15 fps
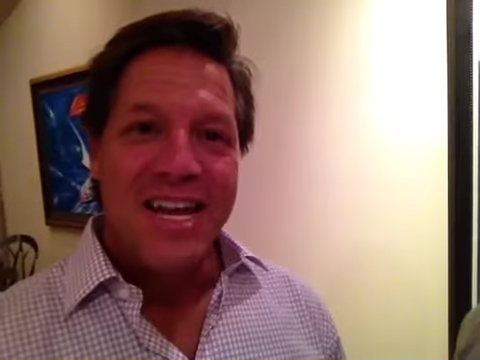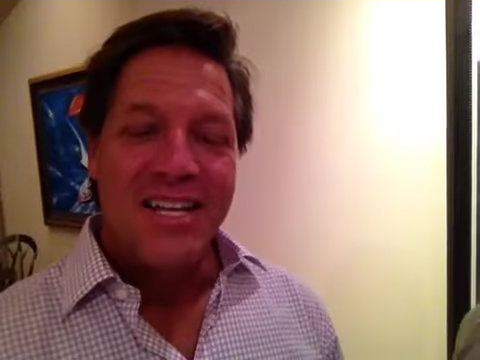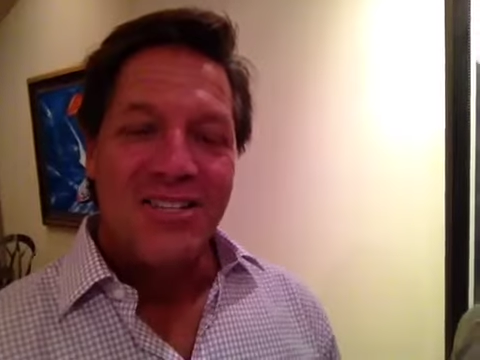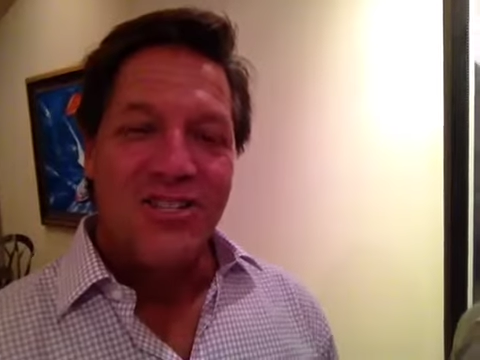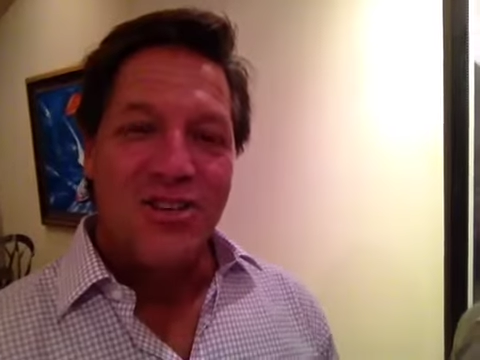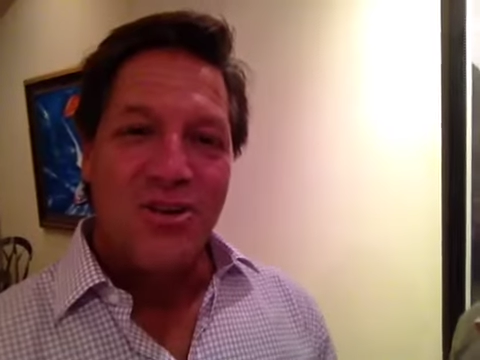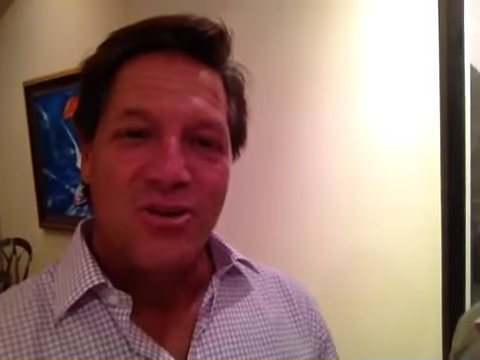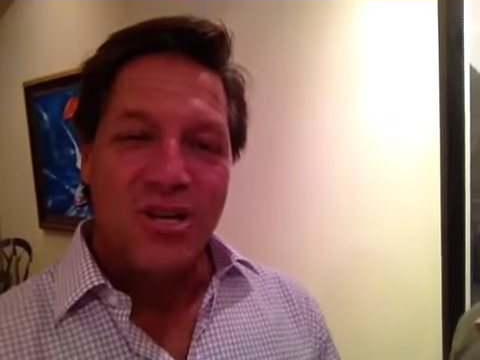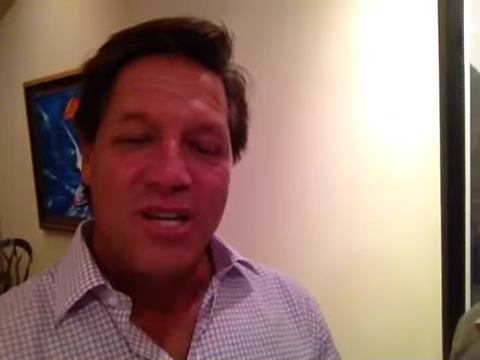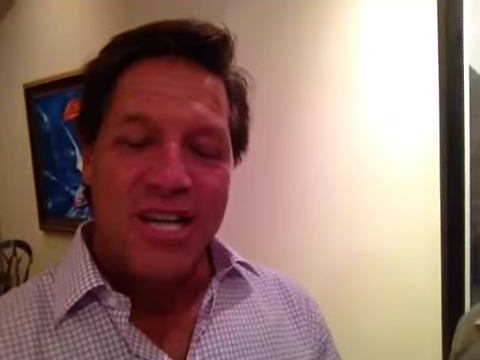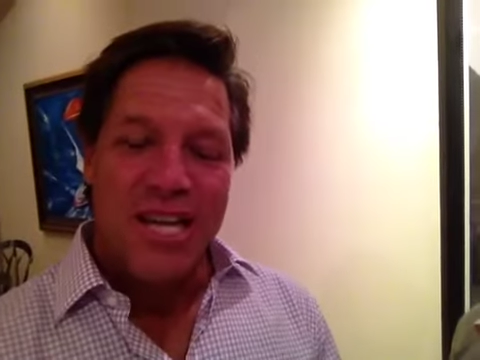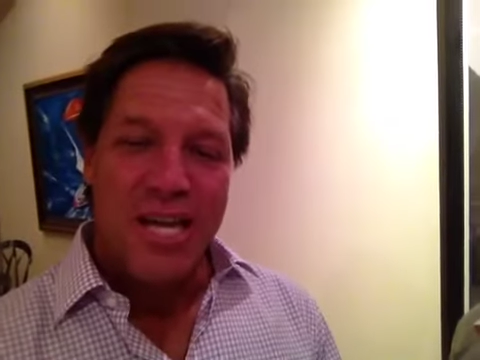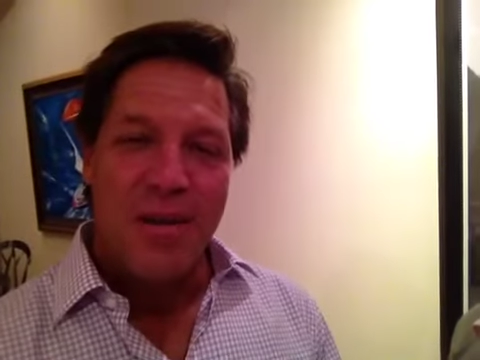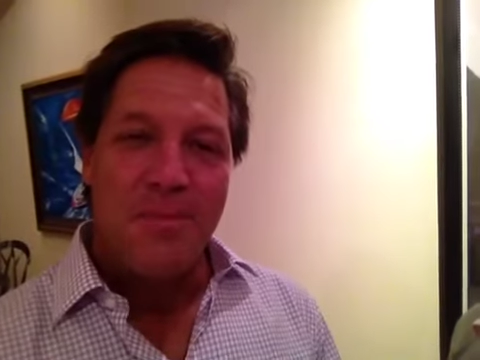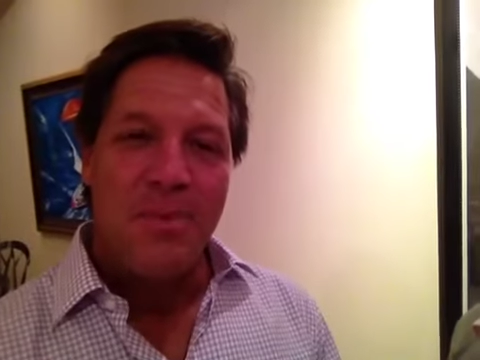And so
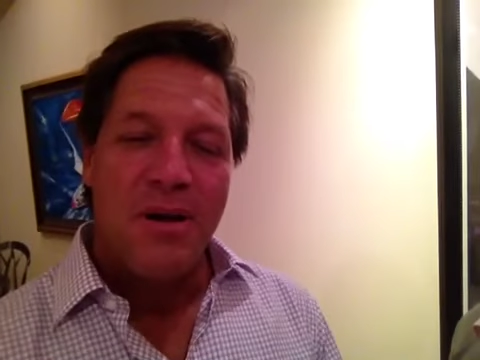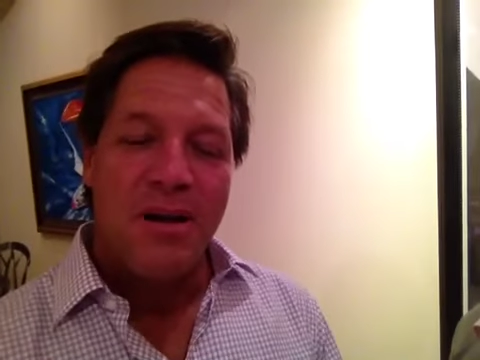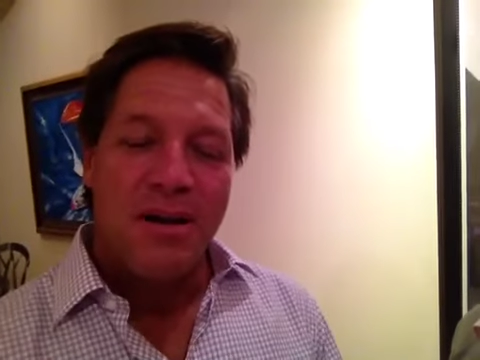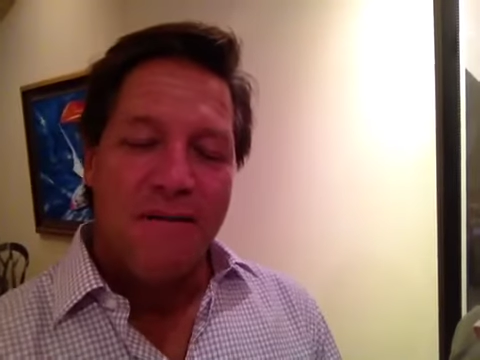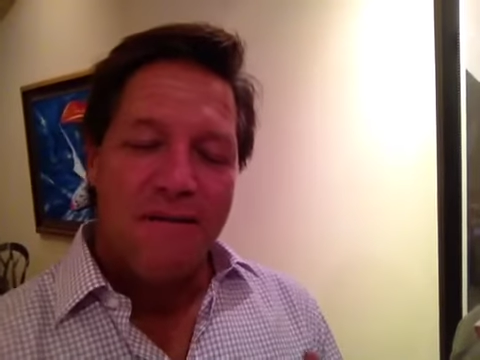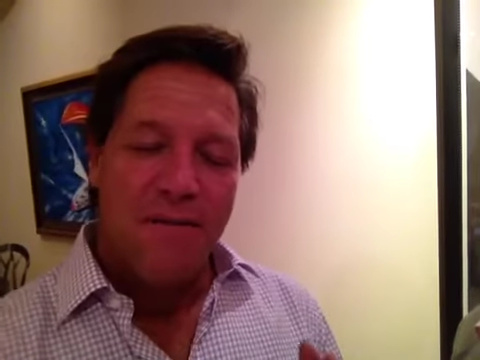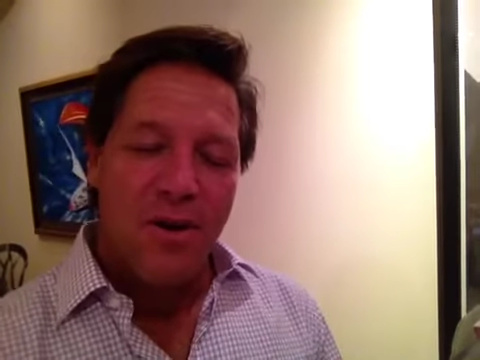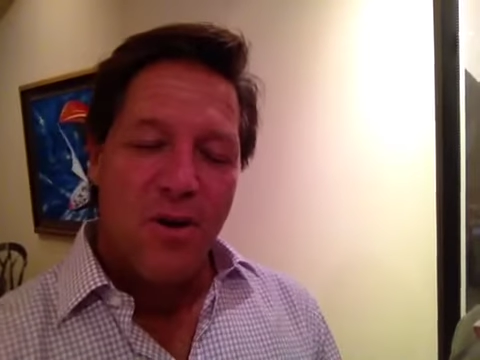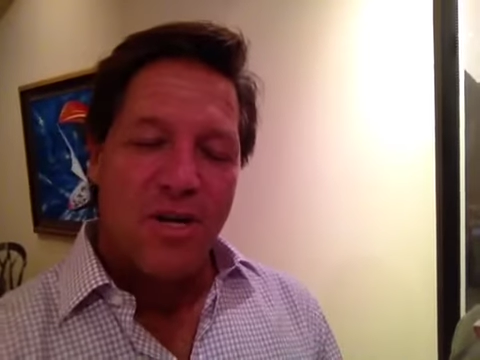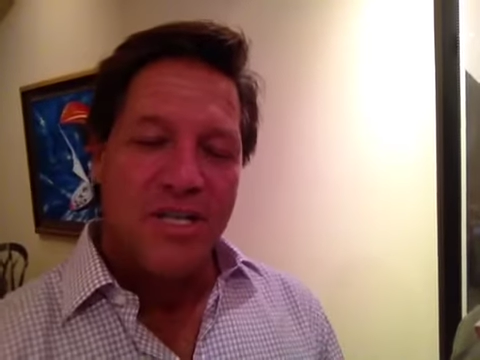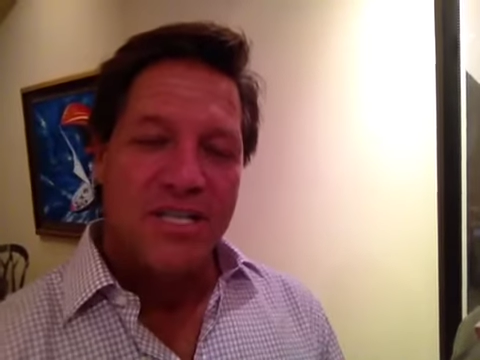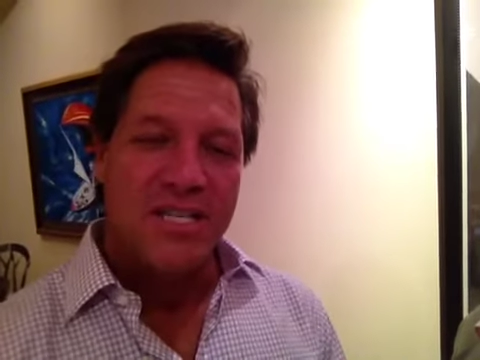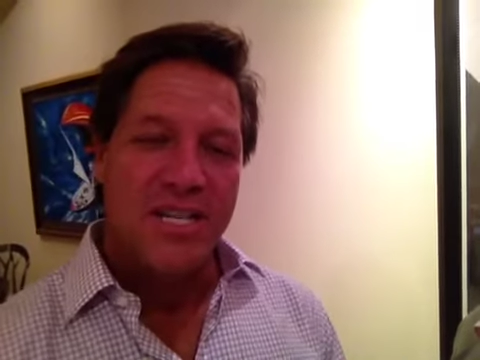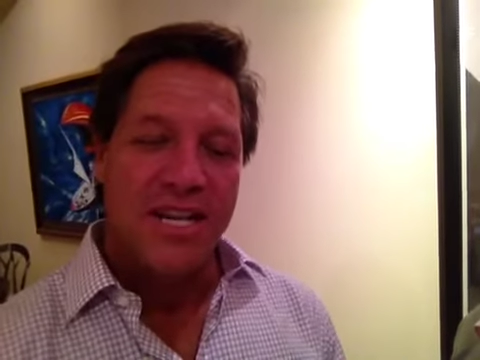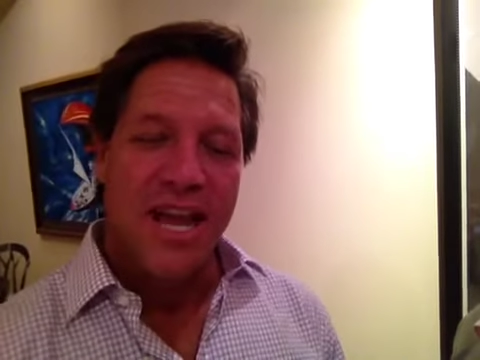keep
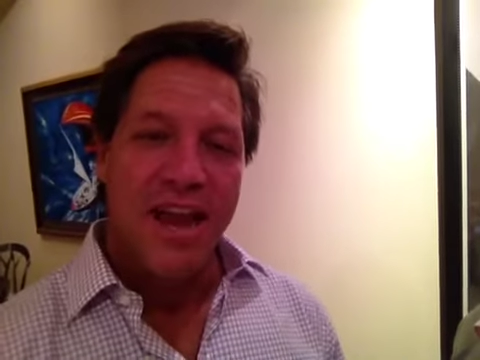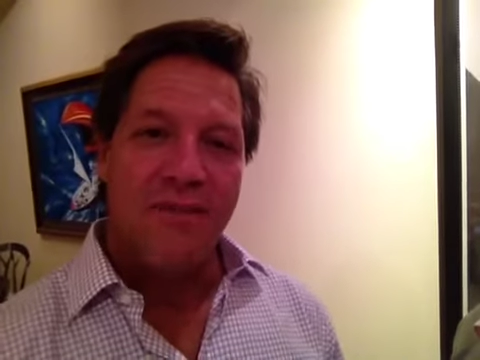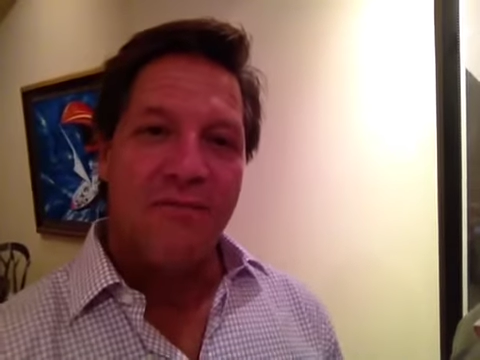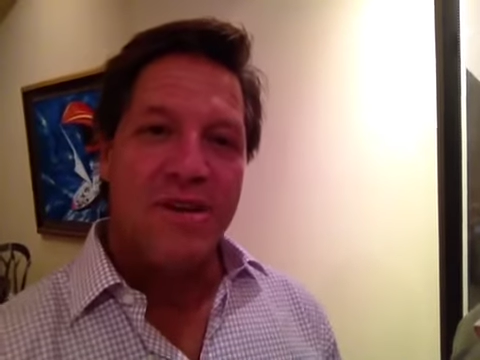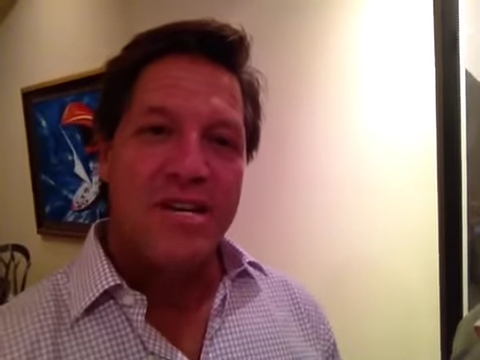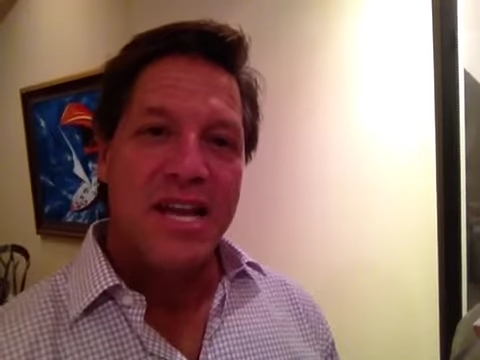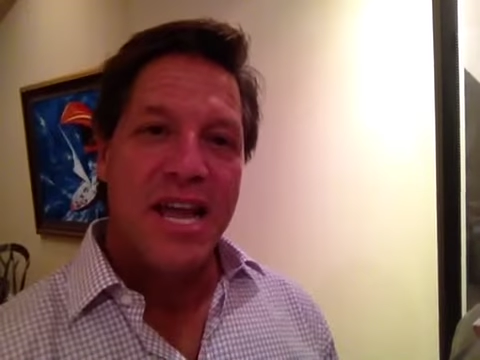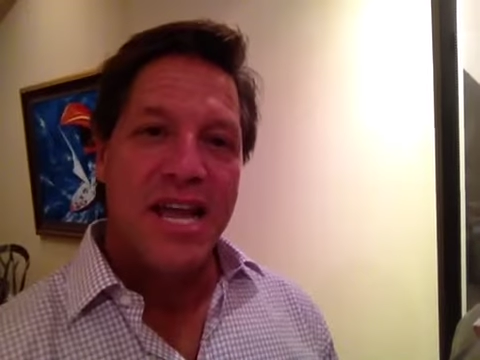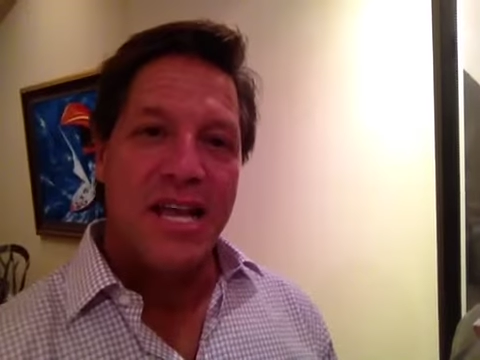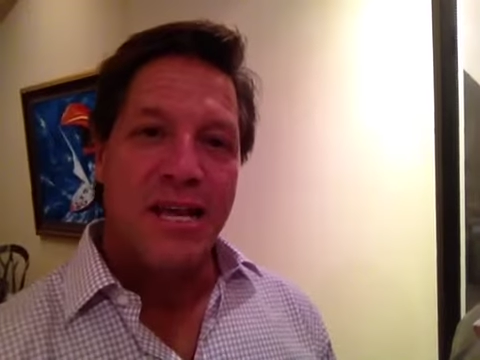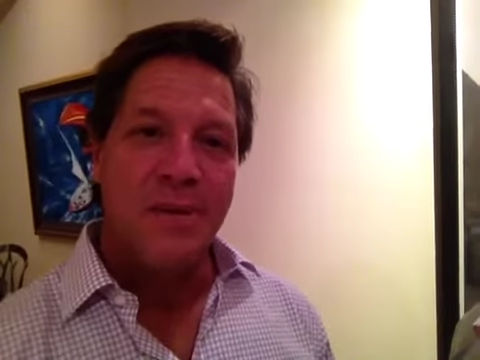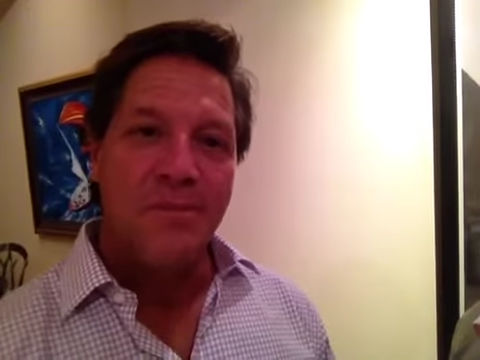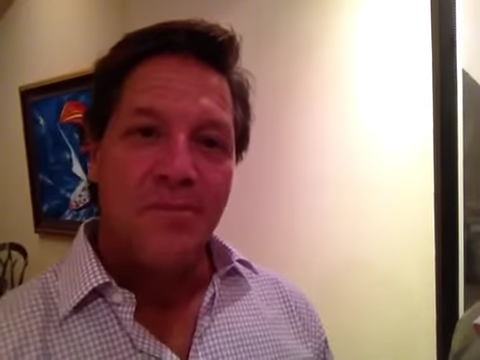focusing every day